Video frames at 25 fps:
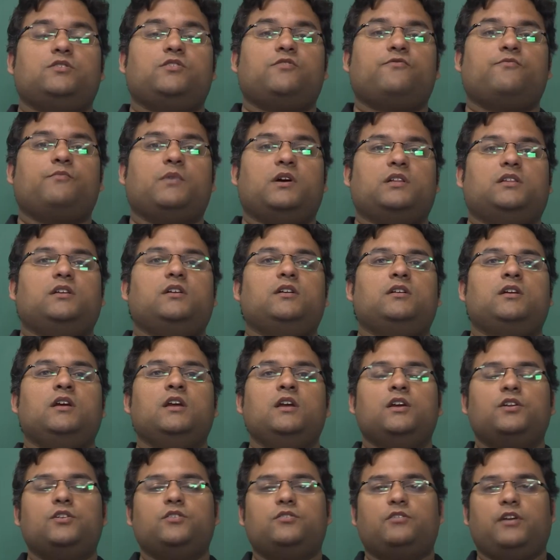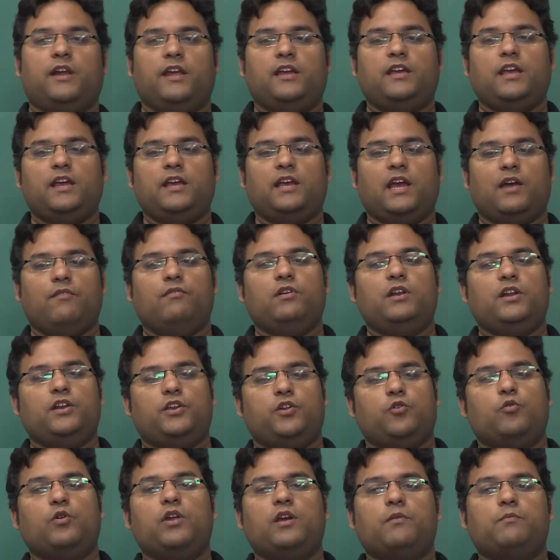of mother drinking heavily
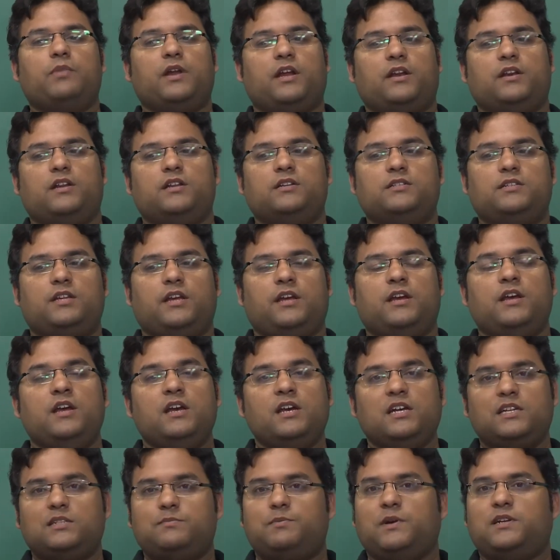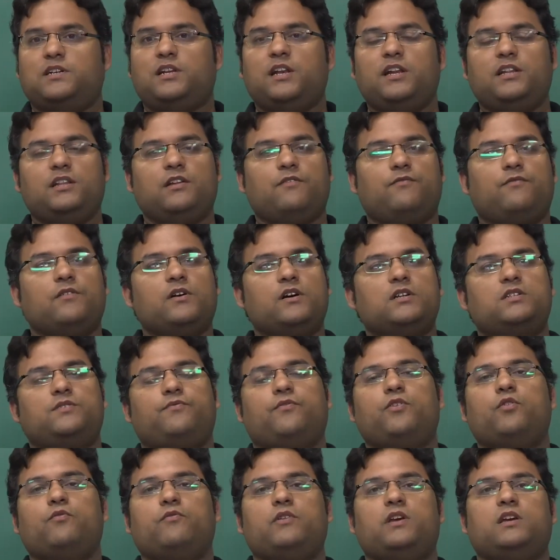during pregnancy, especially in the first
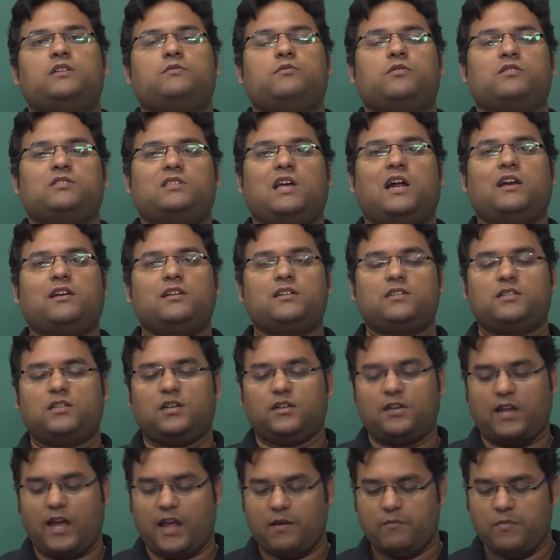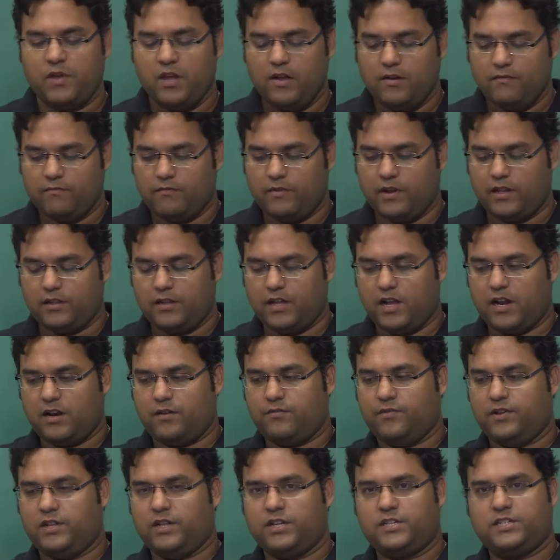few weeks, because that is the time when
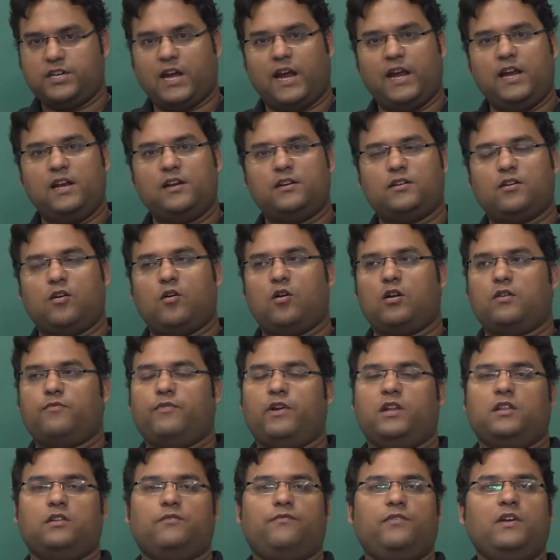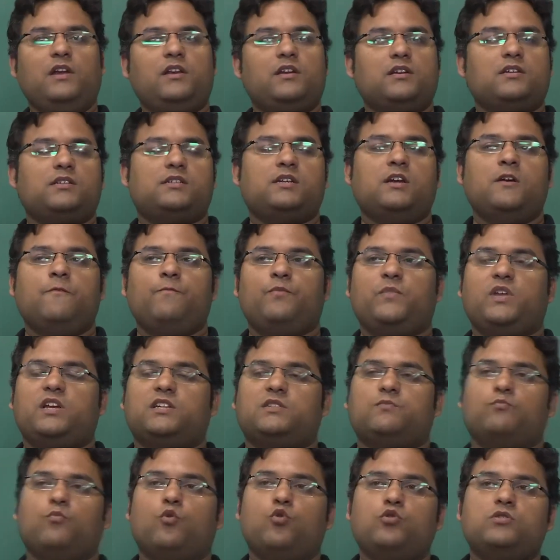the child or when the fetus is
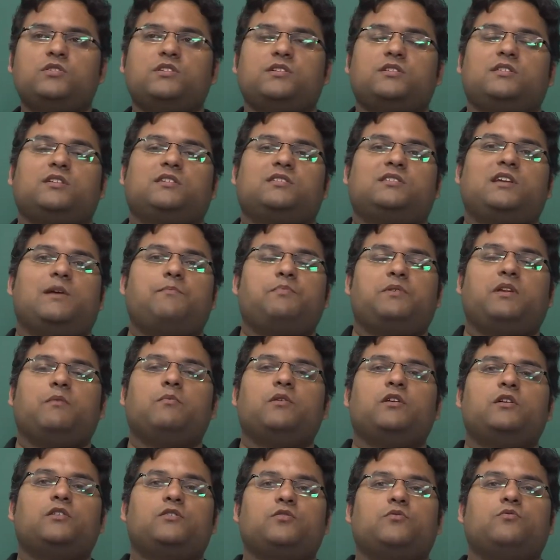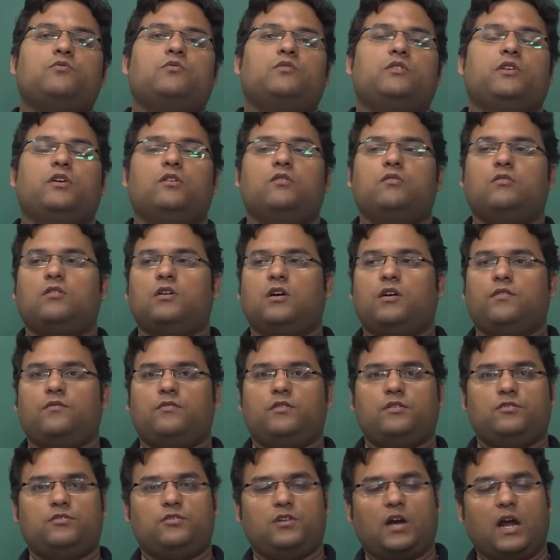most susceptible
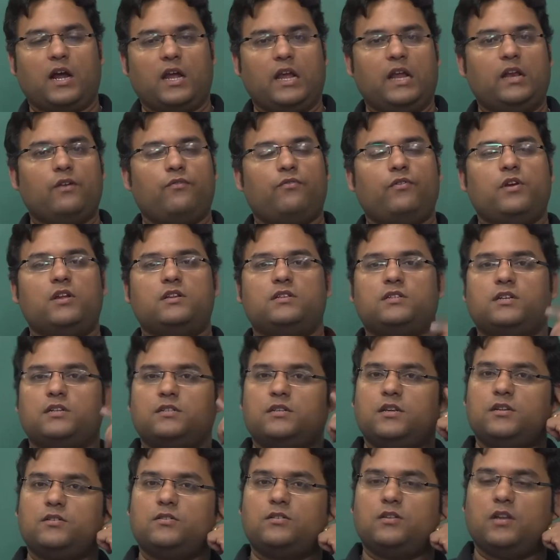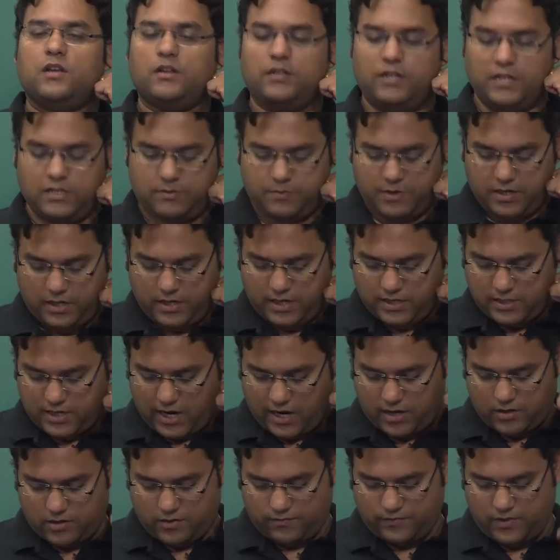to drug influences and these
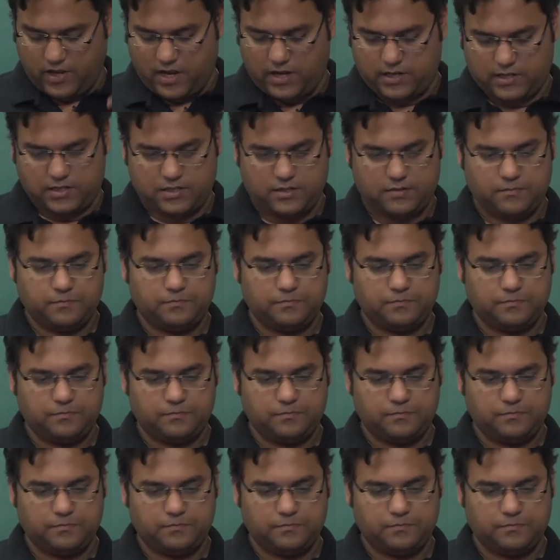kinds of things.